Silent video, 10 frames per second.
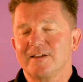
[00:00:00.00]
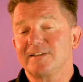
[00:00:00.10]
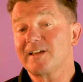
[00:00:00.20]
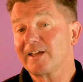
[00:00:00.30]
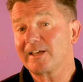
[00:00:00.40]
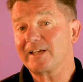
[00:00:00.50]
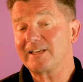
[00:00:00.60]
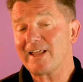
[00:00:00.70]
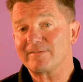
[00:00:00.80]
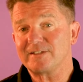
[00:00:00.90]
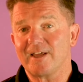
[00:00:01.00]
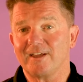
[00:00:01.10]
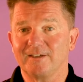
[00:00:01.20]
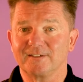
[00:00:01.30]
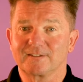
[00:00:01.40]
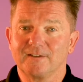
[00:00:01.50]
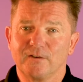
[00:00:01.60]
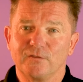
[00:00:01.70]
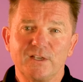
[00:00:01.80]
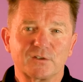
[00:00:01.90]
Taking 11 days,
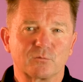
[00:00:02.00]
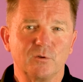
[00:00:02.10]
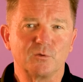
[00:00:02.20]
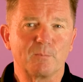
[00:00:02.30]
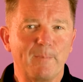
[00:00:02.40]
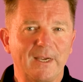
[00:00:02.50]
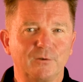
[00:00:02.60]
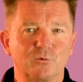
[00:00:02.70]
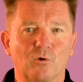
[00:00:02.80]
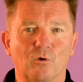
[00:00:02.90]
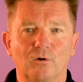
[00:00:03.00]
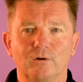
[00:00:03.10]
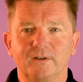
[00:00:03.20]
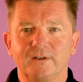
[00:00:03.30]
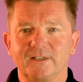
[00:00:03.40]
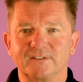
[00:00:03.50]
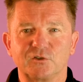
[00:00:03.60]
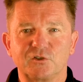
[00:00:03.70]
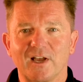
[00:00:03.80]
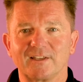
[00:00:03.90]
this route's big draw is the
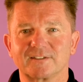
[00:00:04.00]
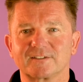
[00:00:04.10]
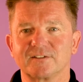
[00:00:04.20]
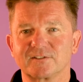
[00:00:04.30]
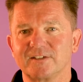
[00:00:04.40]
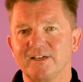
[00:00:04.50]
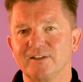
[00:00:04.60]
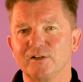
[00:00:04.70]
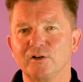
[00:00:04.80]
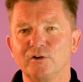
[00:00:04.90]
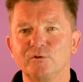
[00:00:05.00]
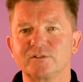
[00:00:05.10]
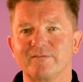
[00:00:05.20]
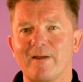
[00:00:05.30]
chance to see the elusive